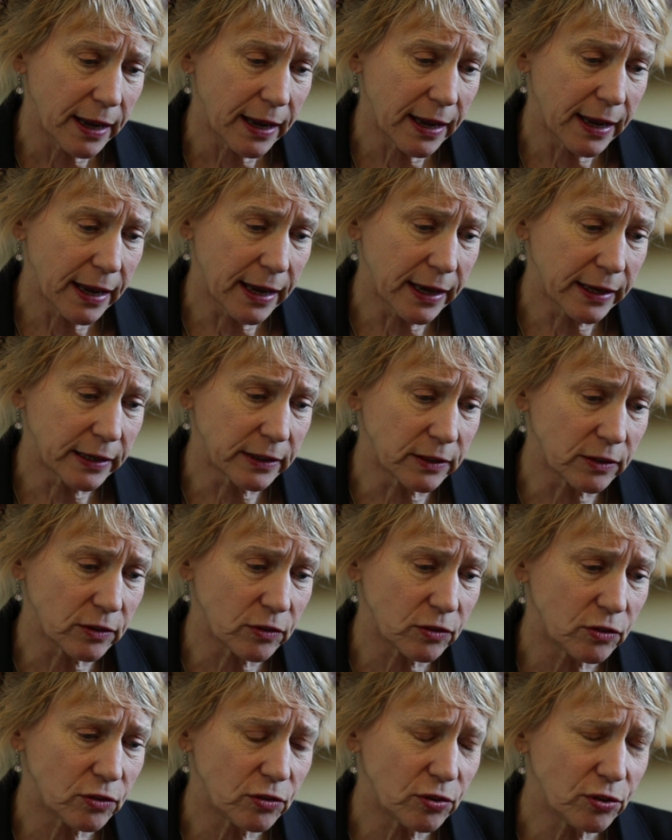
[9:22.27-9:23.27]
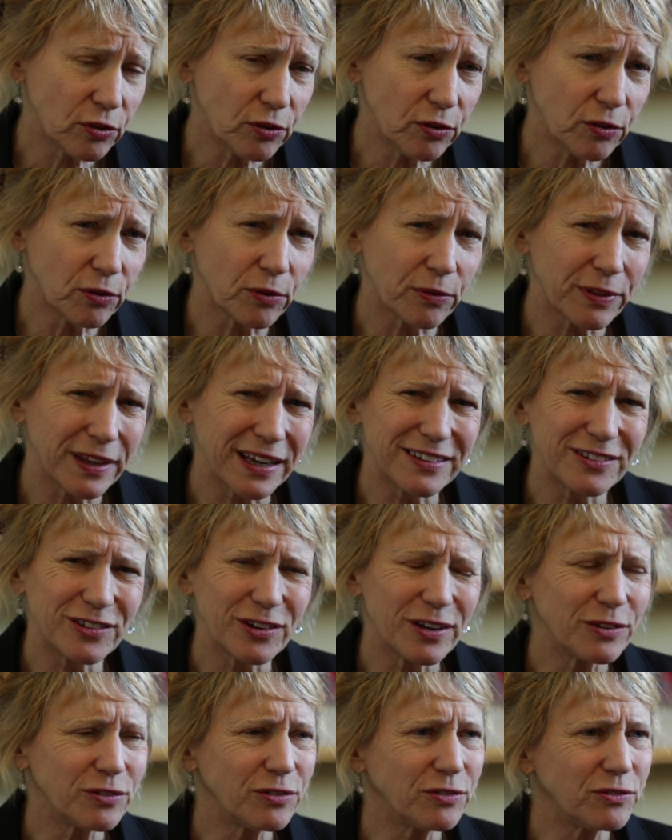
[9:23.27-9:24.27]
And two, they
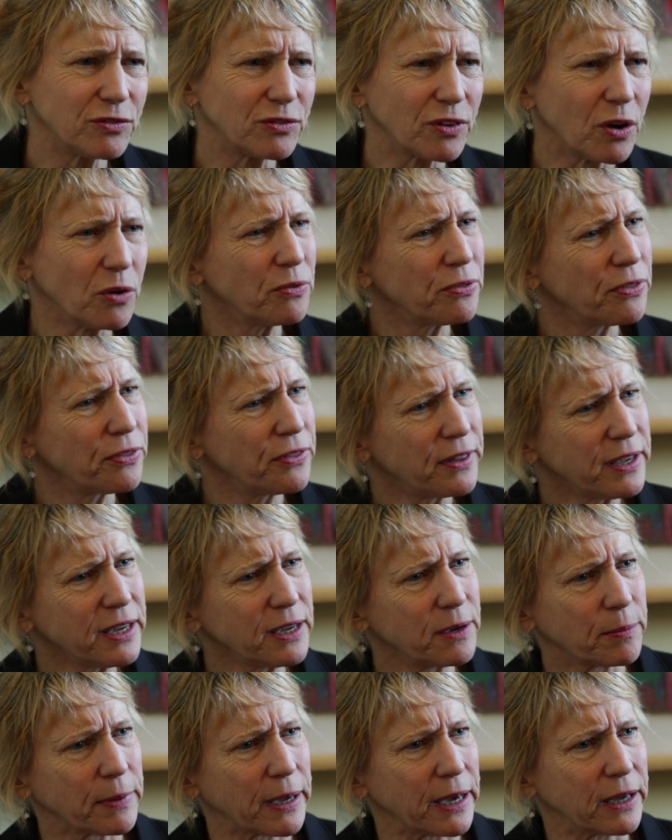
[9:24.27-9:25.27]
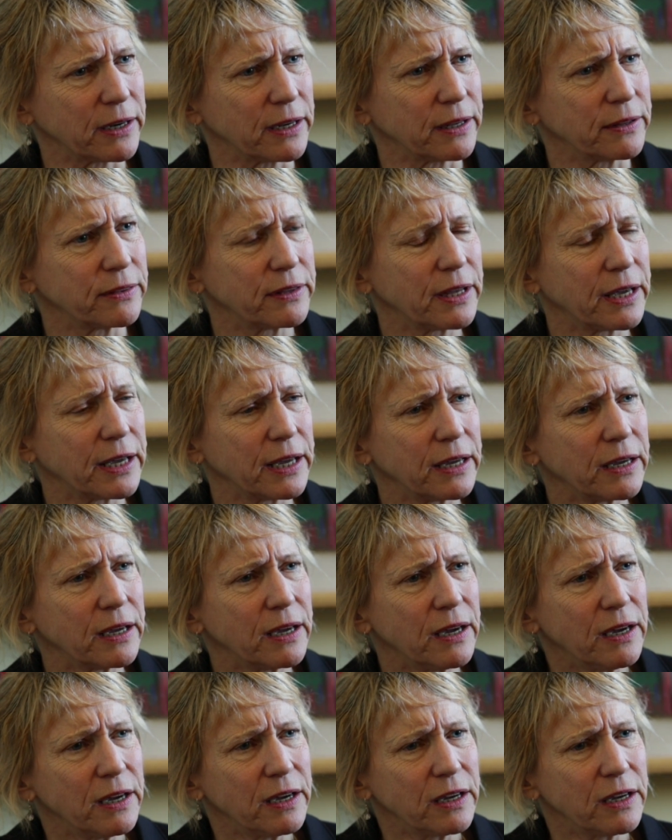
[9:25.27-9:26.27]
just don't think about it. They,